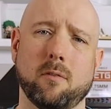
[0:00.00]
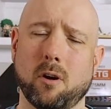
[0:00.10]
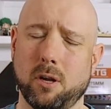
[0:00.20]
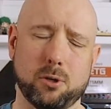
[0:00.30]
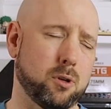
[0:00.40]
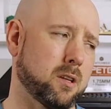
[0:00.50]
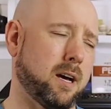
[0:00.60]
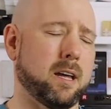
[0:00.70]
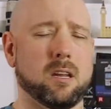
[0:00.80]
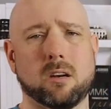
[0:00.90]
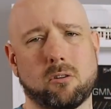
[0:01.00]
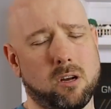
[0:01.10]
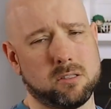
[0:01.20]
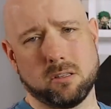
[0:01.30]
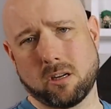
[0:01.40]
I've already drugged the hot end
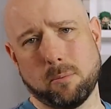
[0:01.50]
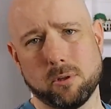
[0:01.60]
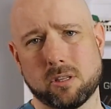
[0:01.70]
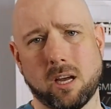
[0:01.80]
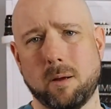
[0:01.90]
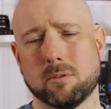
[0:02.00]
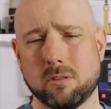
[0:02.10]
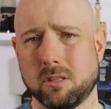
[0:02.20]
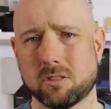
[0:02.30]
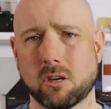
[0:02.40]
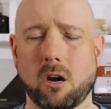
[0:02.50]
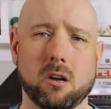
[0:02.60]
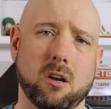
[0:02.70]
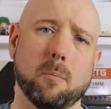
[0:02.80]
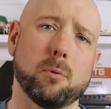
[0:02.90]
across it a couple of times and, and
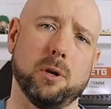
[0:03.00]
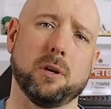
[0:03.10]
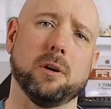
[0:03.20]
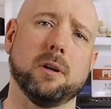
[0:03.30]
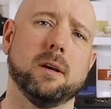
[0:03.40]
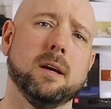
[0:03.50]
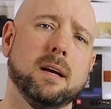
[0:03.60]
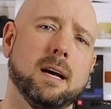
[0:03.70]
scarred it up pretty good.